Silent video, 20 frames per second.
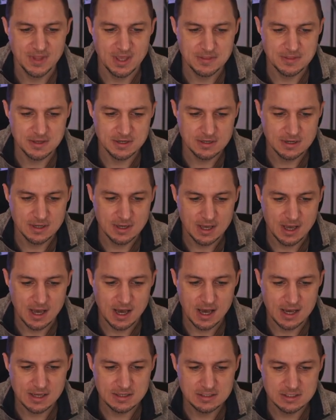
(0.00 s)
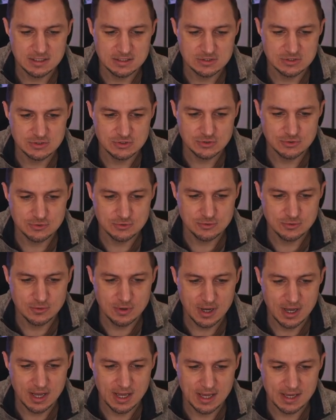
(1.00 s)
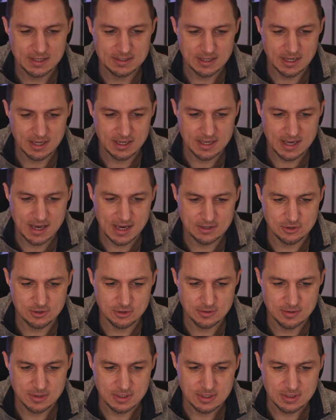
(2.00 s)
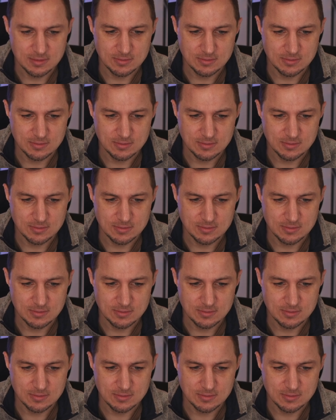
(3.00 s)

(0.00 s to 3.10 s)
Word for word: And then I need to add a header